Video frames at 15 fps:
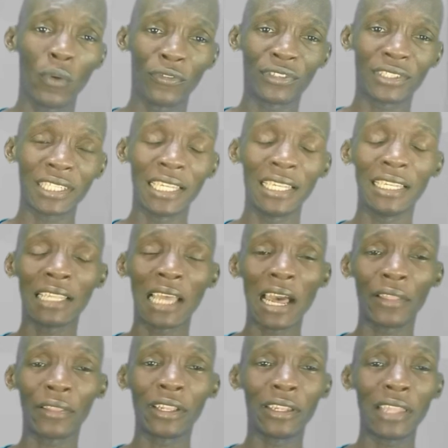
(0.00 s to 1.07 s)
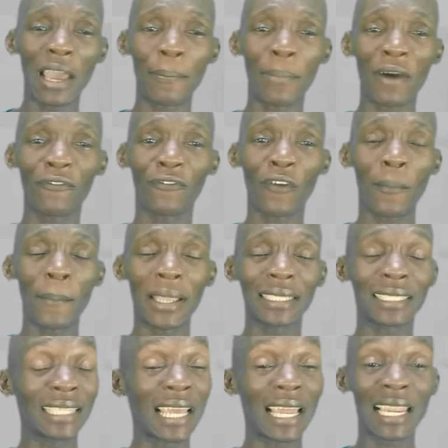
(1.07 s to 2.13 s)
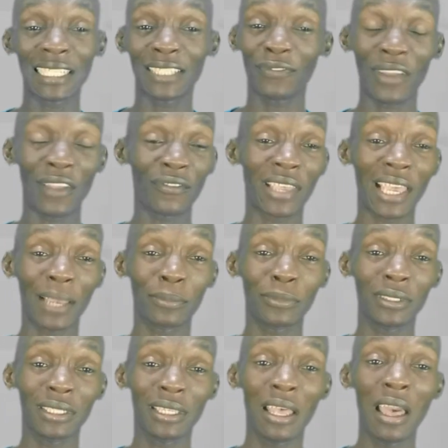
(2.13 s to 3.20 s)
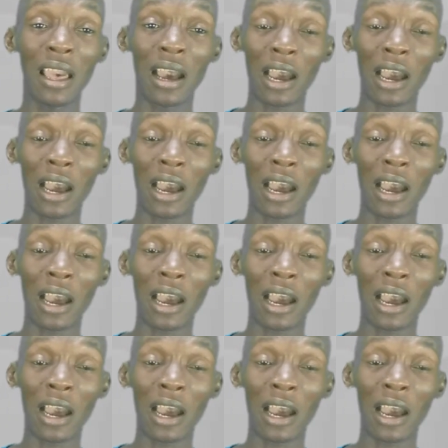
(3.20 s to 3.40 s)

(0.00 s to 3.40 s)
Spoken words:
seen in their performance, their last 5 games